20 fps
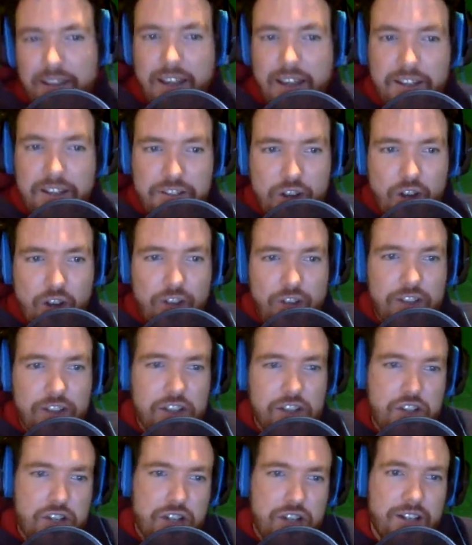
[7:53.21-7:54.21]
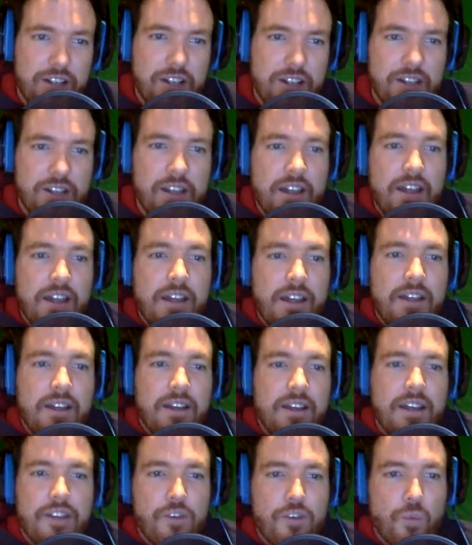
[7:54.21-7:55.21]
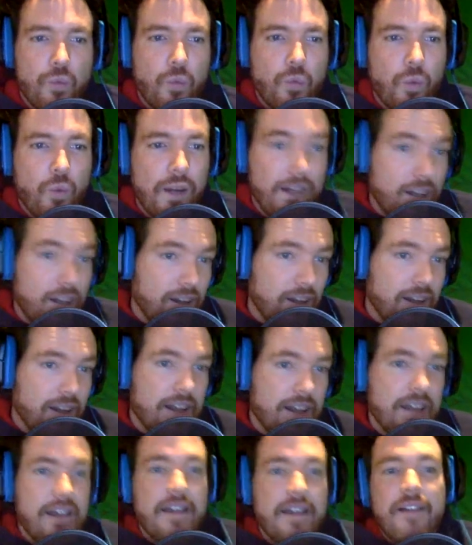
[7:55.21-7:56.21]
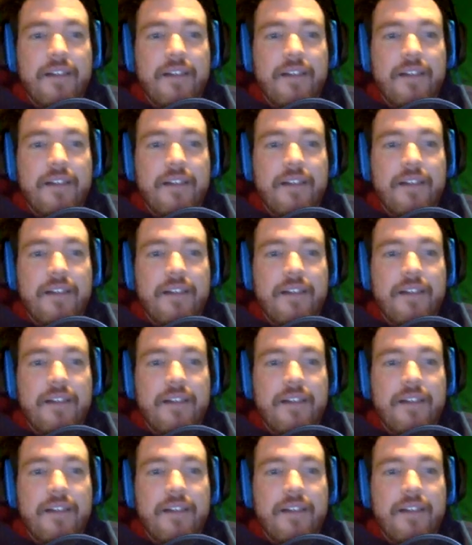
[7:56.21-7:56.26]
That is on the agenda as well.